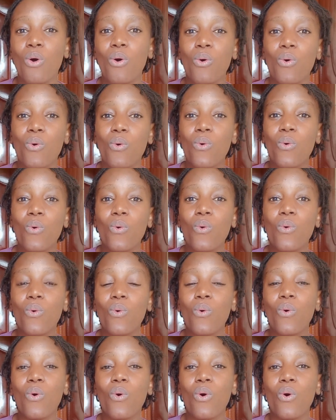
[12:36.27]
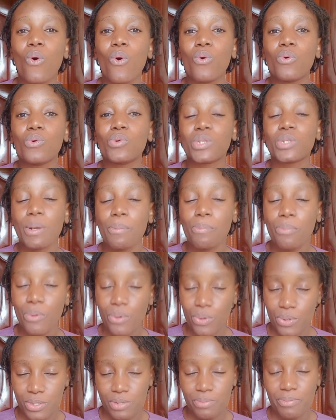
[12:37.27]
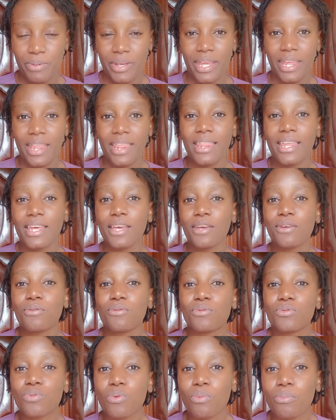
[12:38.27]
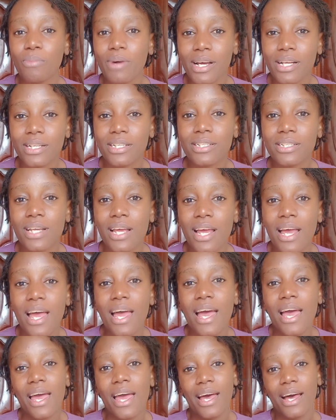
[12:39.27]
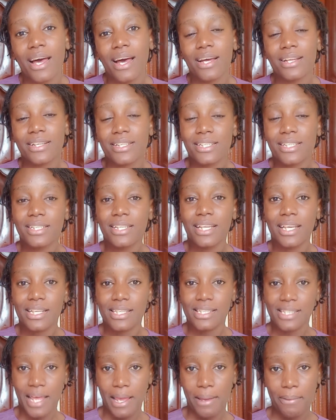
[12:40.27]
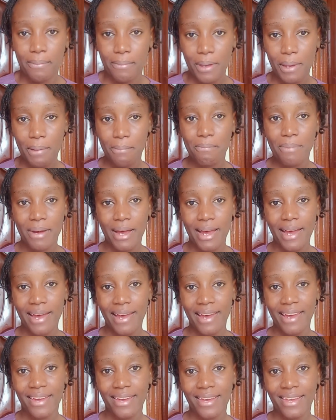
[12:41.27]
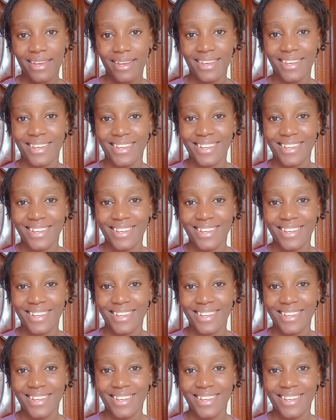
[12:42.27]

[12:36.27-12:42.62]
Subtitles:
who support me. Thank you so much. Until next time, bye.